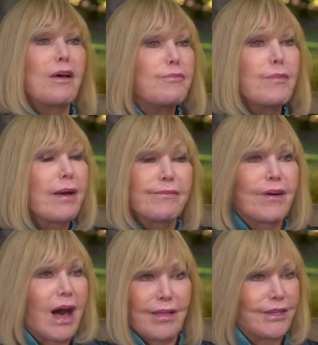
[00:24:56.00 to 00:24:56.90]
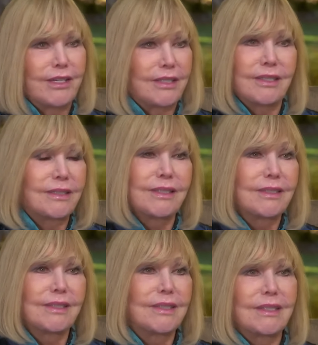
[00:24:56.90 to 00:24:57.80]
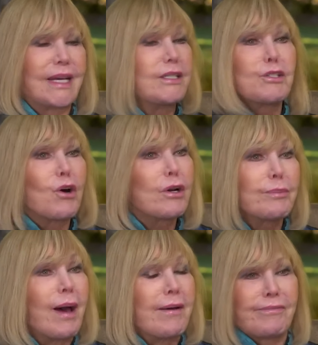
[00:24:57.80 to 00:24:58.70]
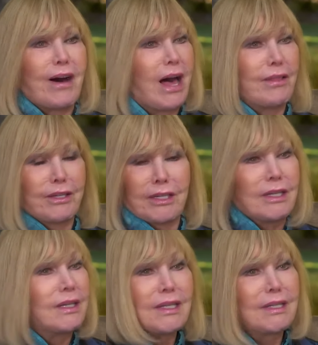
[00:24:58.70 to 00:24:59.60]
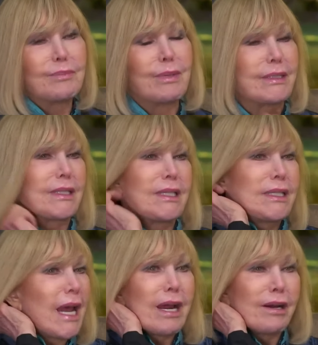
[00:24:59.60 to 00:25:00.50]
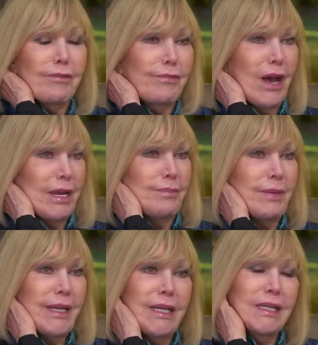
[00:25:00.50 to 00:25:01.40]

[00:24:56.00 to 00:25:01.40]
to her feeling that her face appeared too round. What do you think about